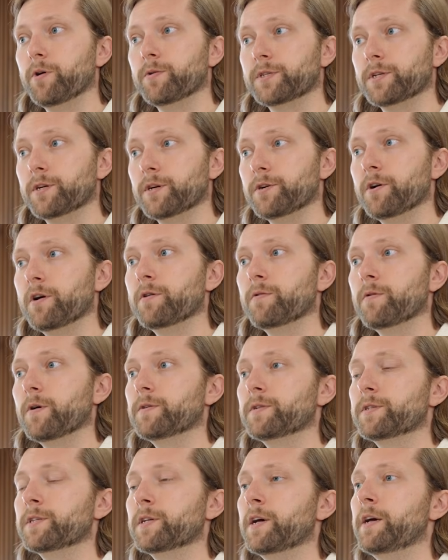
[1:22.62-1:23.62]
roast and dark
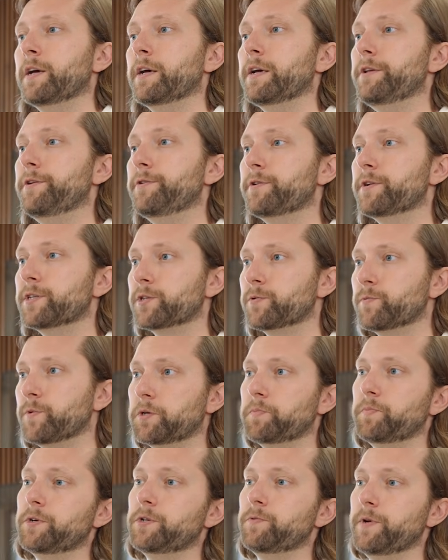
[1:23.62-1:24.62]
roast, you can
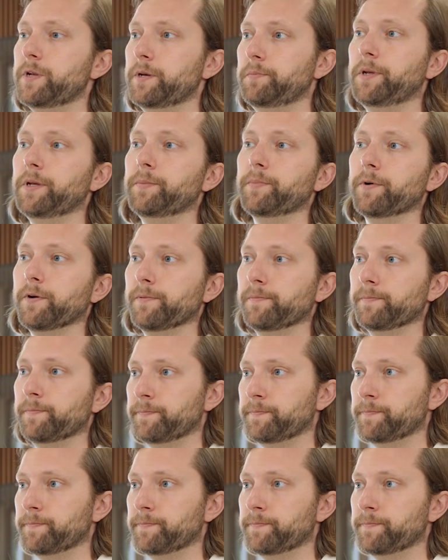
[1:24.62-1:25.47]
switch between people.